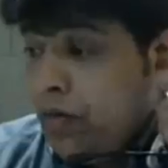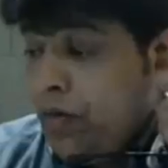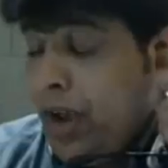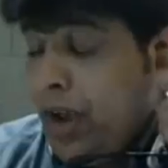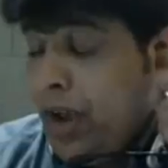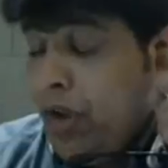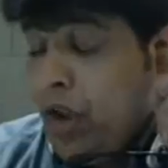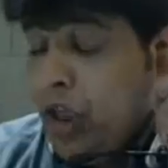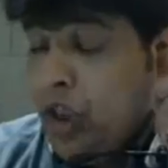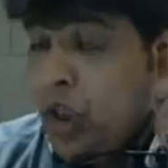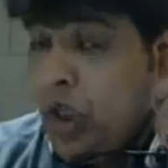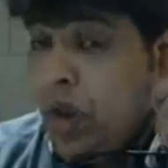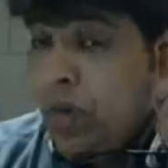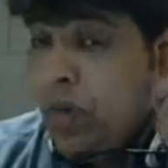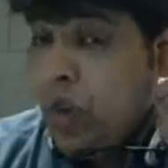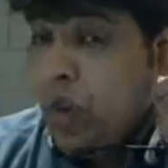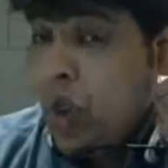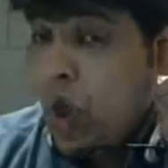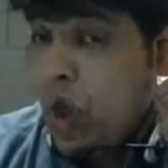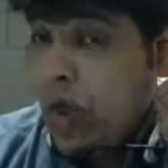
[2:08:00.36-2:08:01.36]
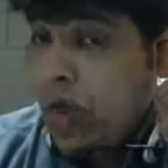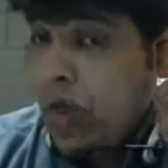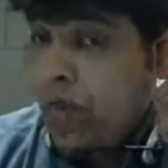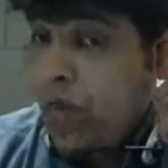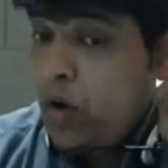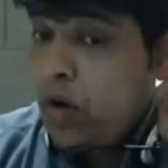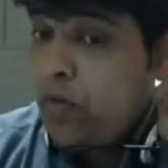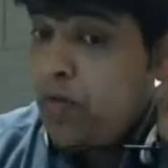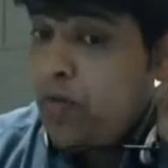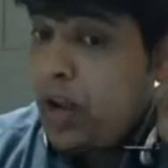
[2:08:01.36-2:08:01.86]
valuation of stock.
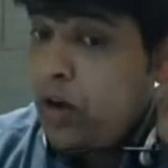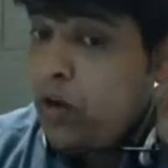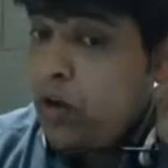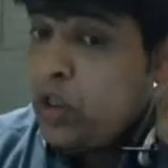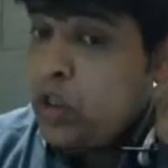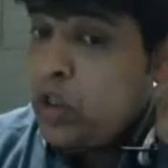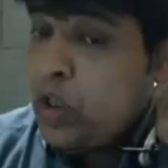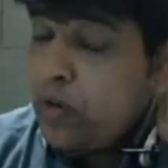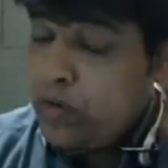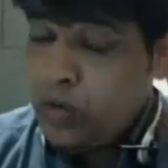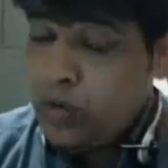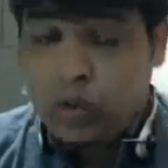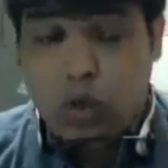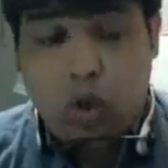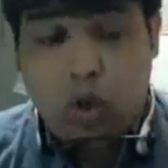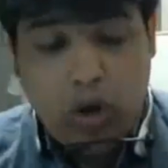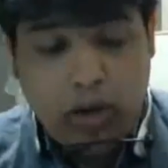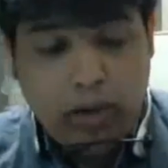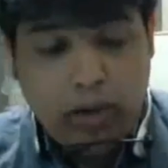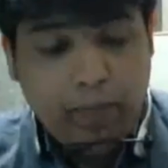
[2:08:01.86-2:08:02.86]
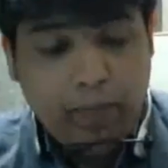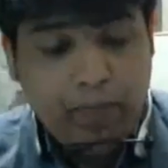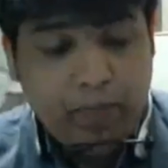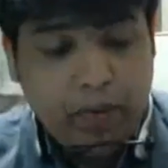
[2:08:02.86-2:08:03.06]
for valuation of stock,